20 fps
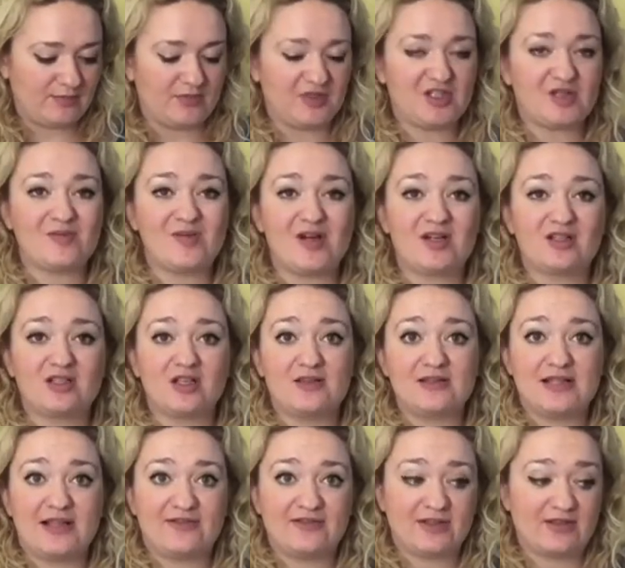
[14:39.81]

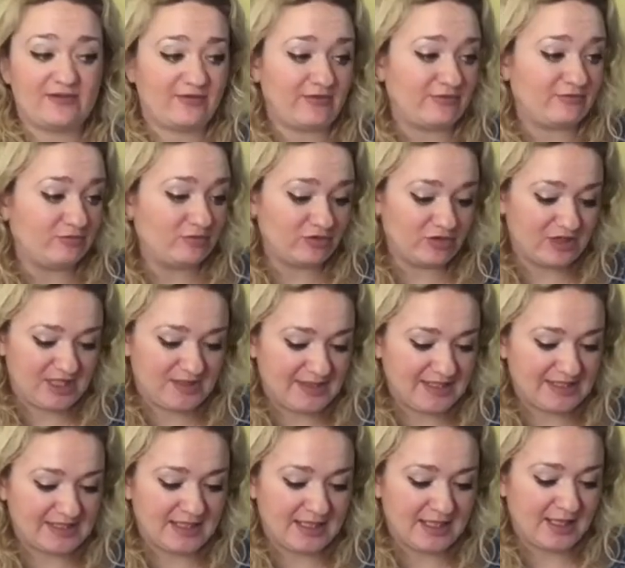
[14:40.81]
tomatoes left over from
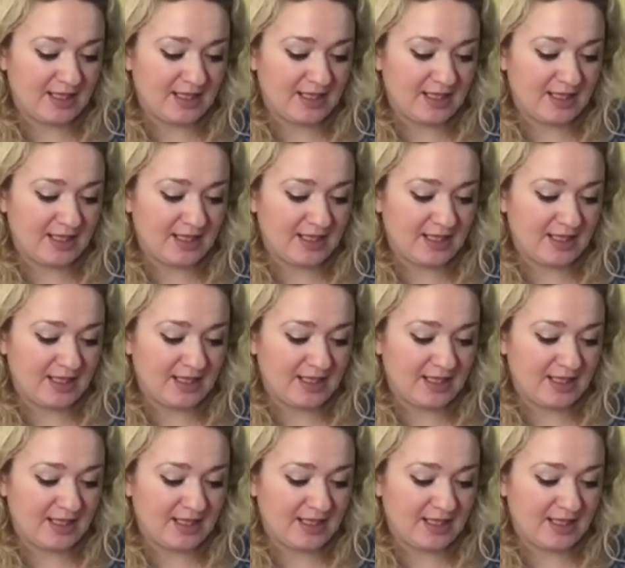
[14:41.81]
Christmas,